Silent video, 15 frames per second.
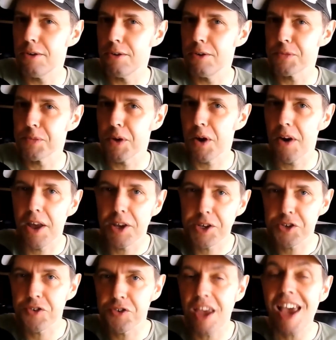from Coronation
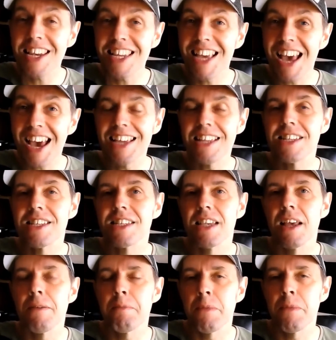Street, Eddie Yates
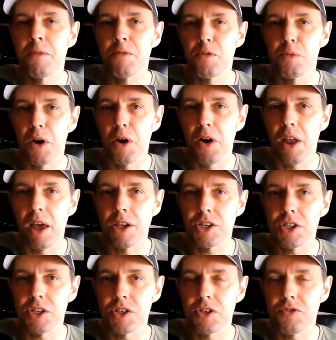from
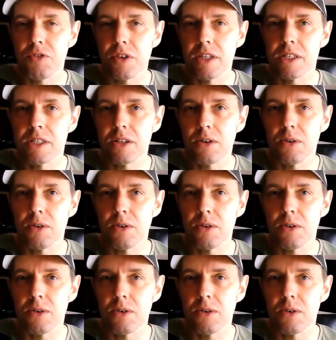Coronation Street,